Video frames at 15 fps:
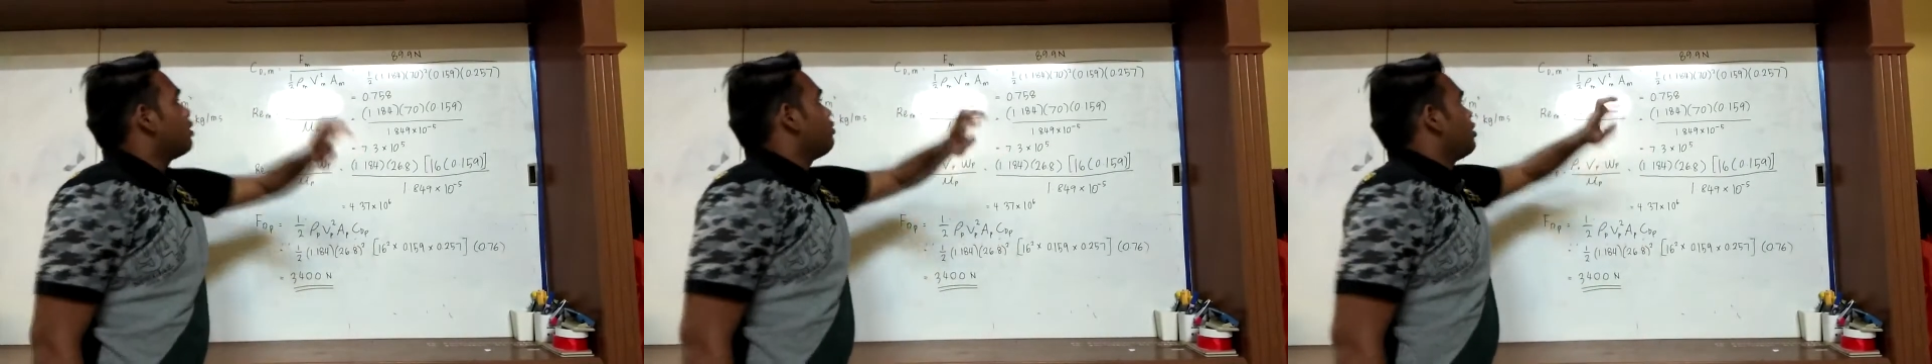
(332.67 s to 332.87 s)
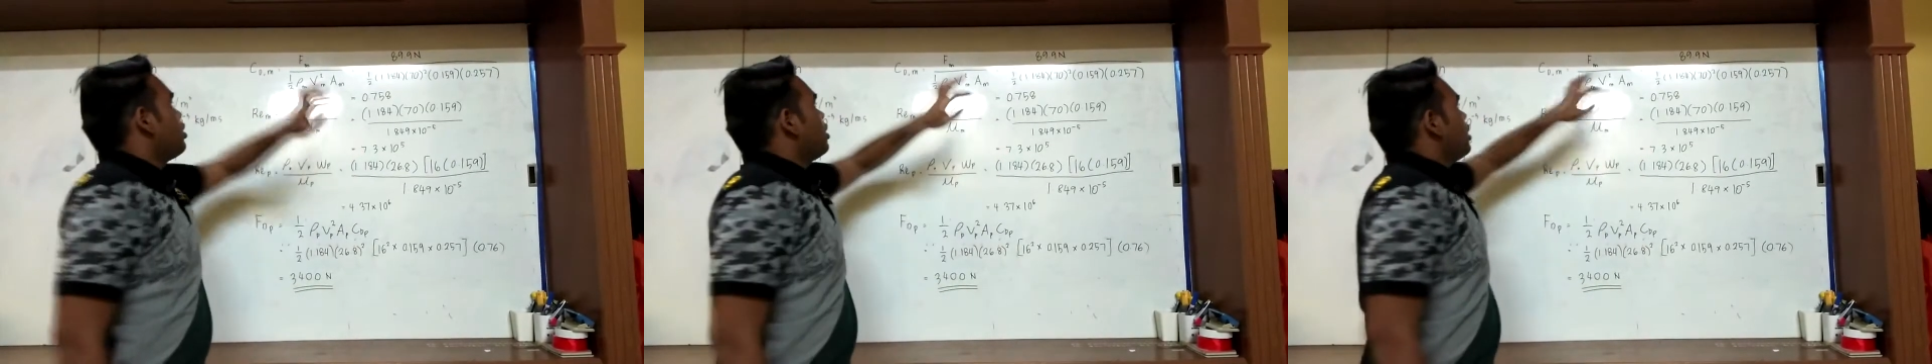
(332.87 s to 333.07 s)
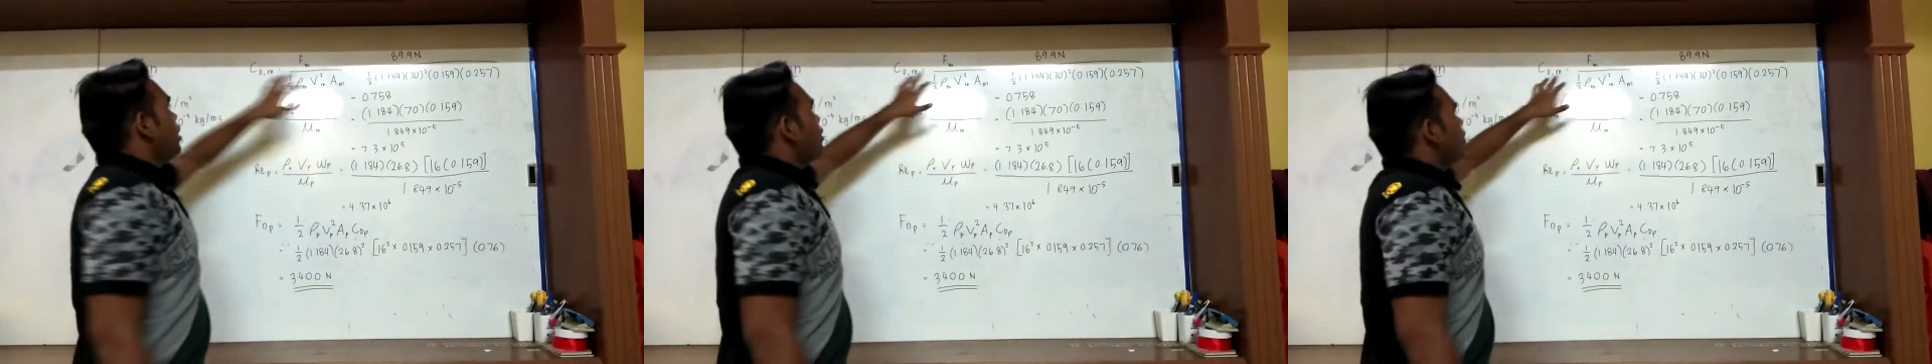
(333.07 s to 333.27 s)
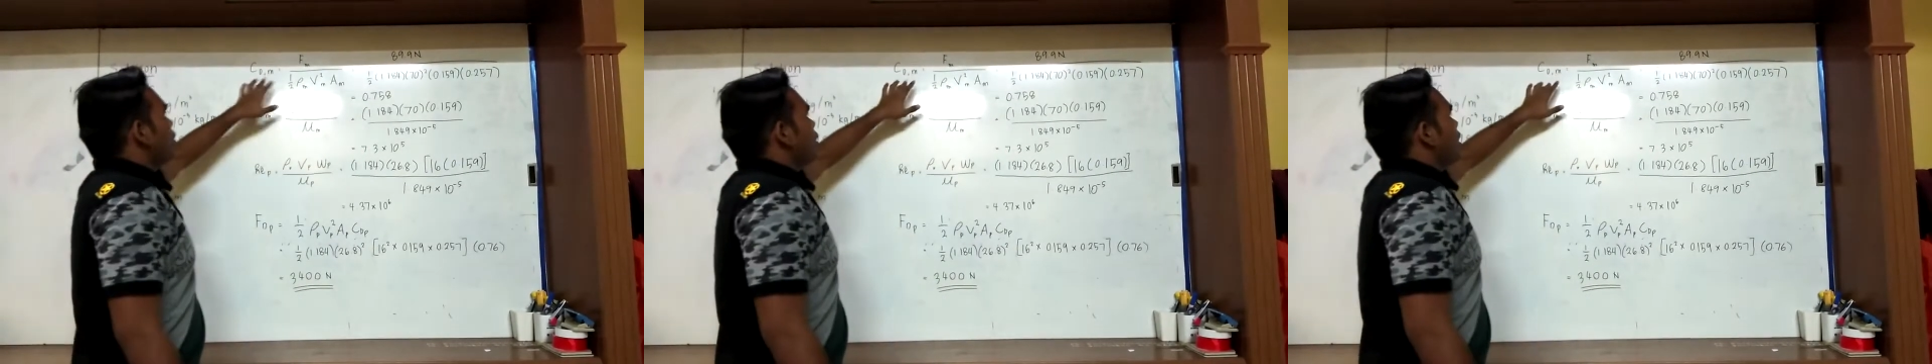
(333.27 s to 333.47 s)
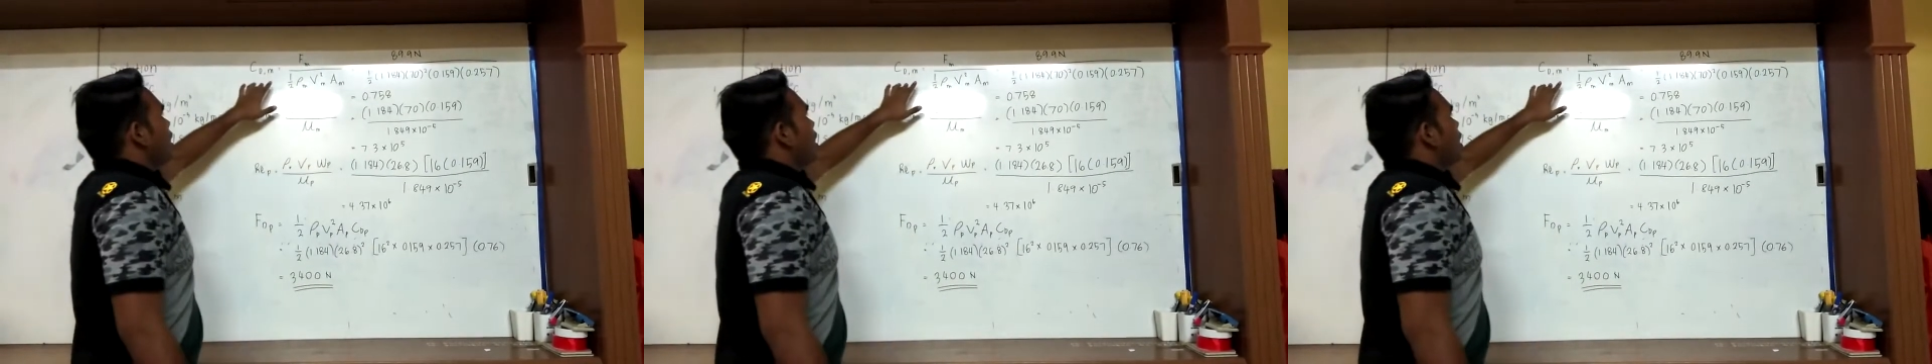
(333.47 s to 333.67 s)
which is
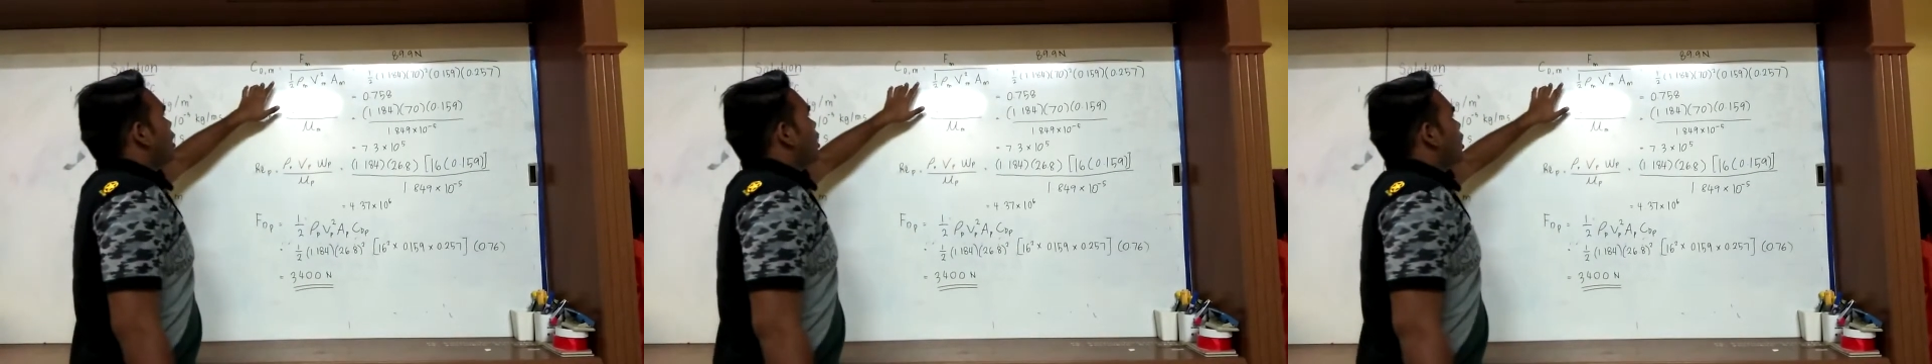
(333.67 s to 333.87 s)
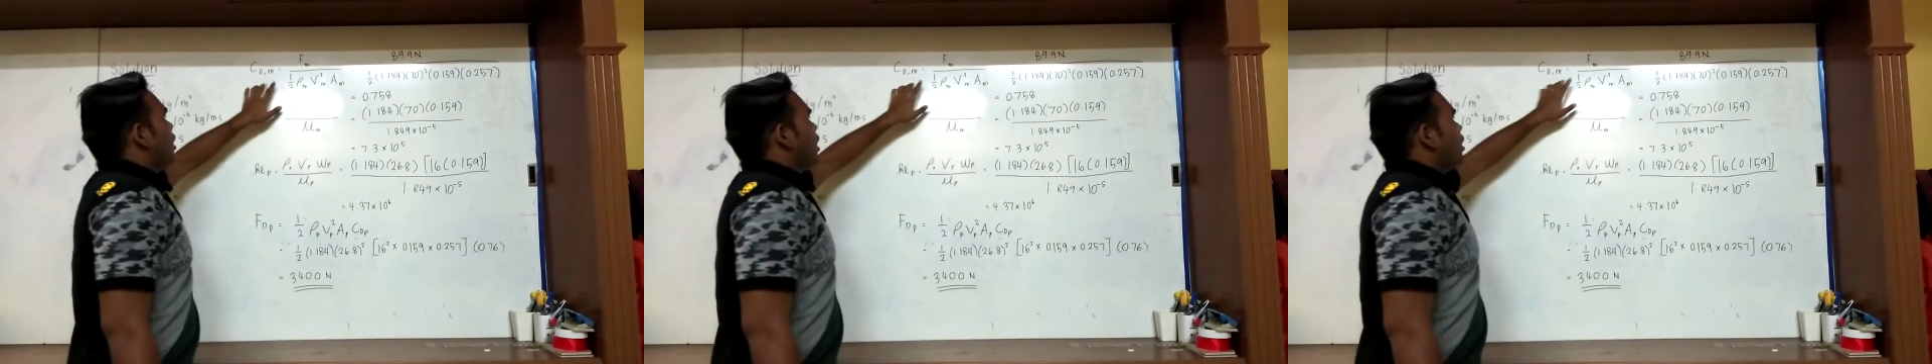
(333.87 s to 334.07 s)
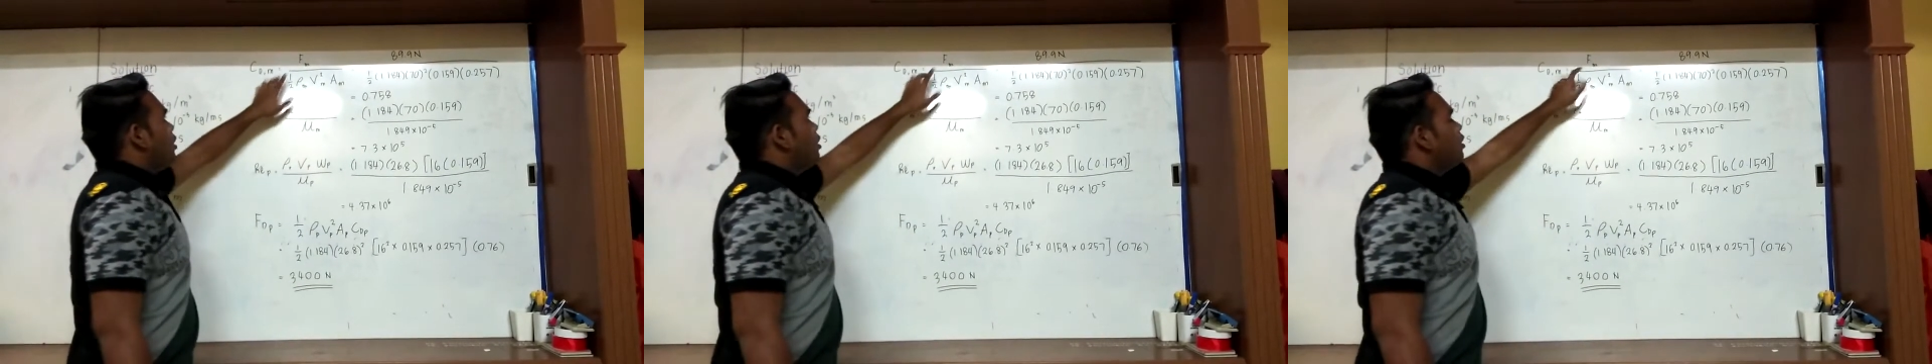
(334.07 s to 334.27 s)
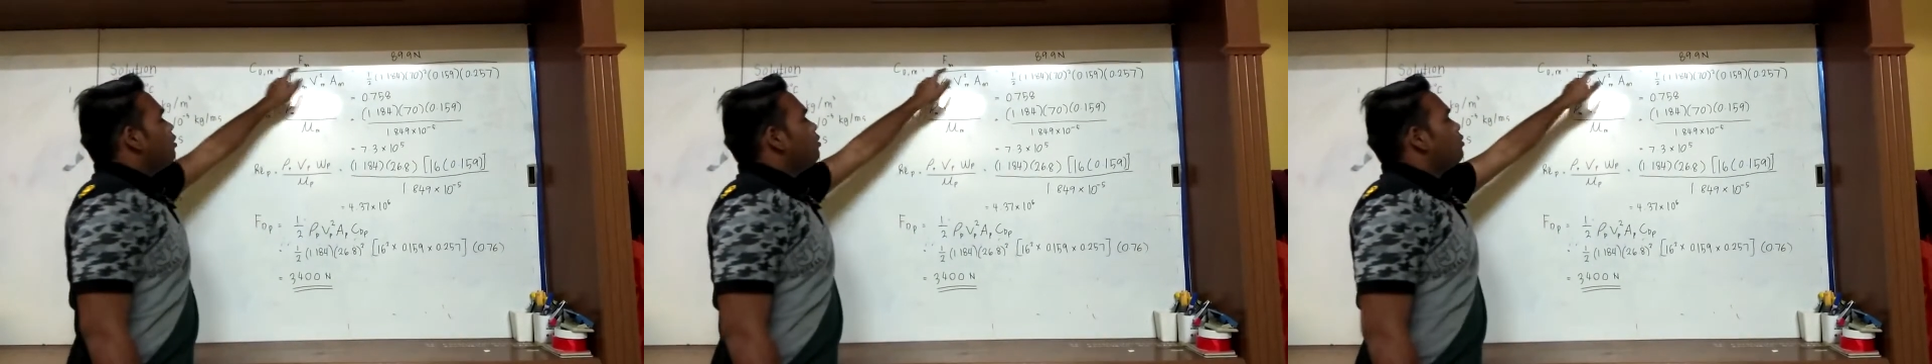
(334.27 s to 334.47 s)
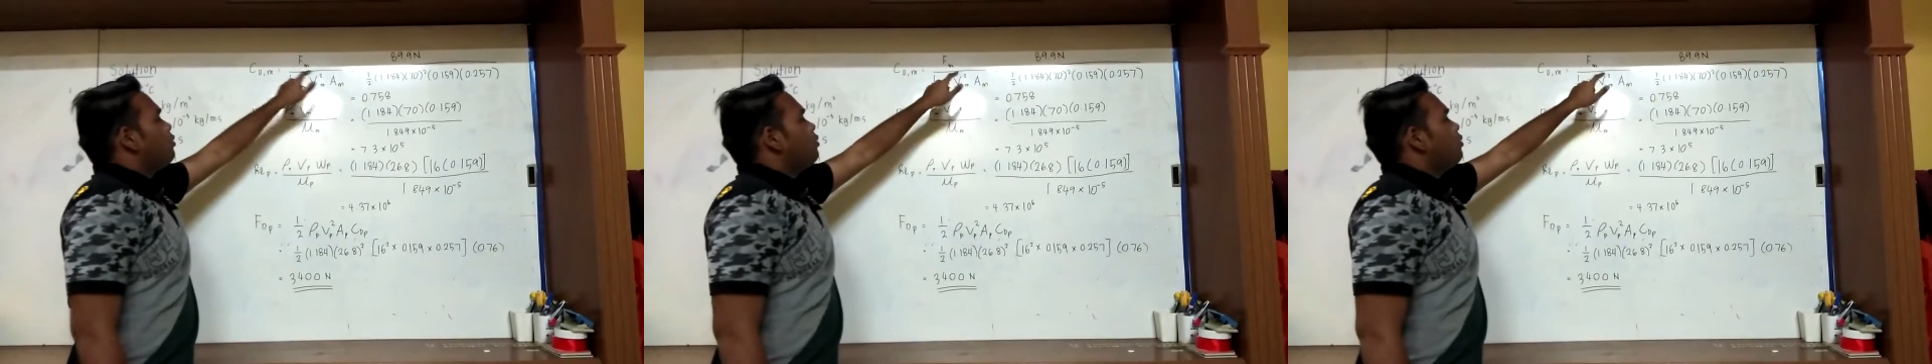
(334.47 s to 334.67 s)
equal
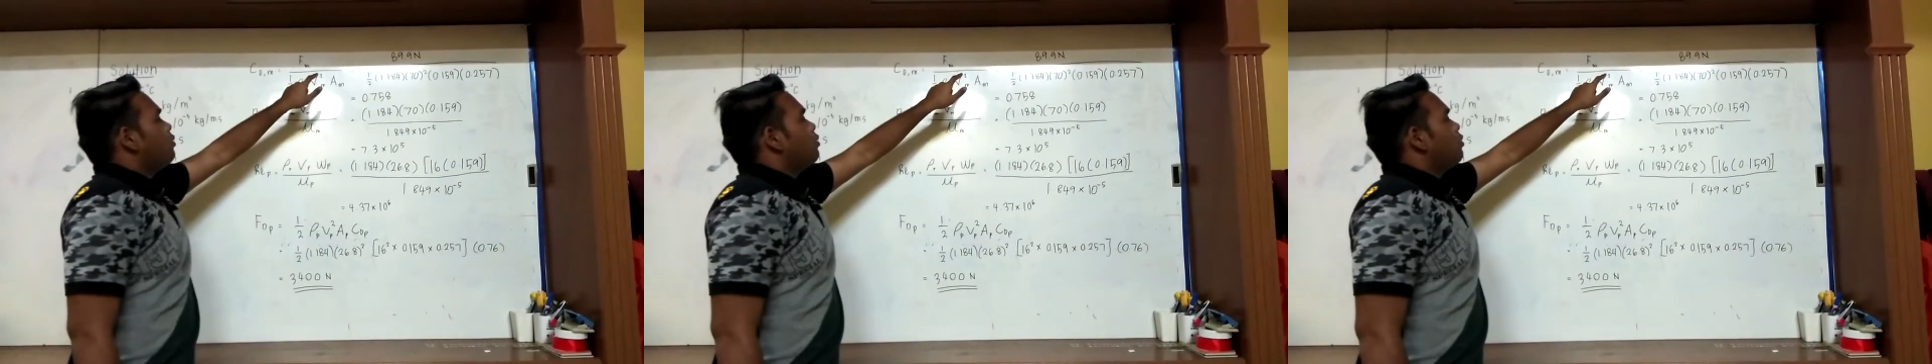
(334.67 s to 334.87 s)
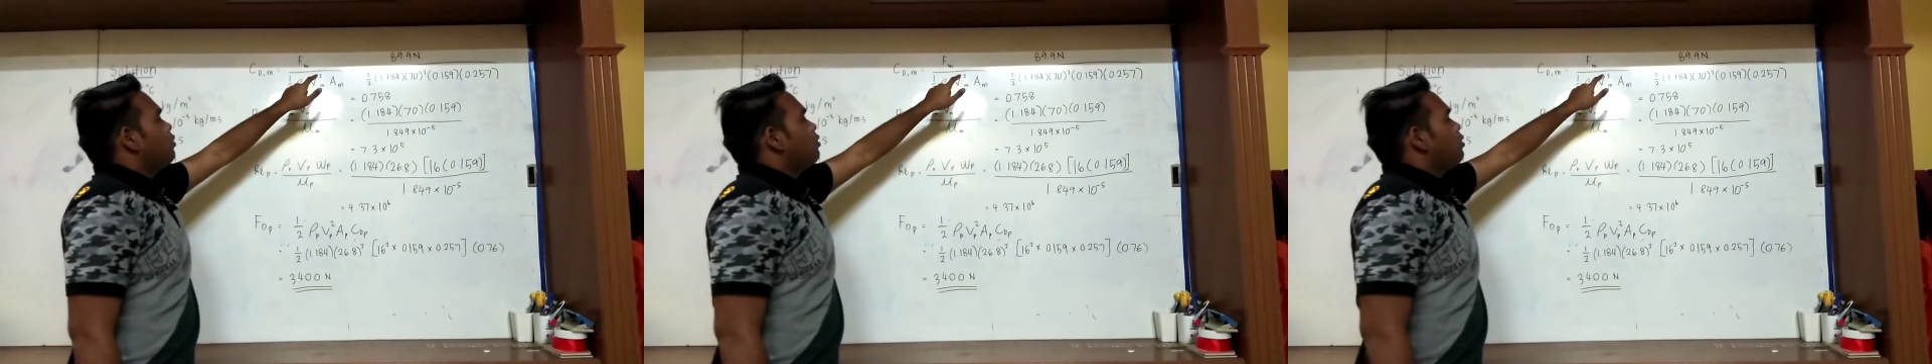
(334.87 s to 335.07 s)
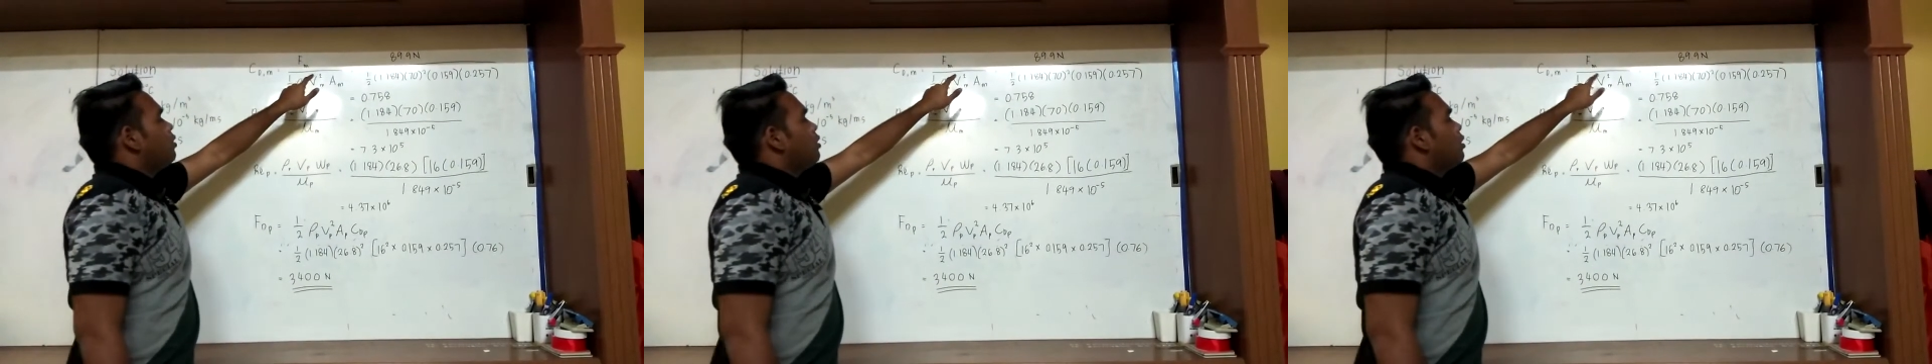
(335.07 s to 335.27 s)
to